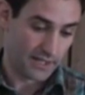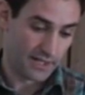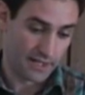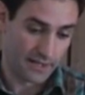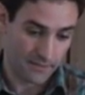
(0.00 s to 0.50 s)

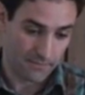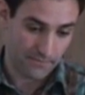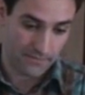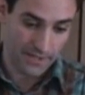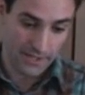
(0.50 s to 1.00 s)
On
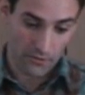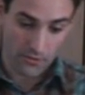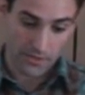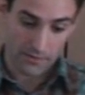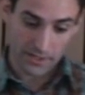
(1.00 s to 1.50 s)

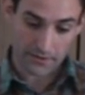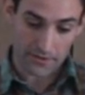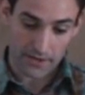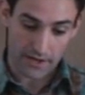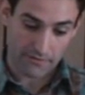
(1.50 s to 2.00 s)
the middle
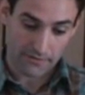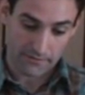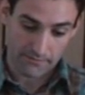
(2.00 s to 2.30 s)
graph,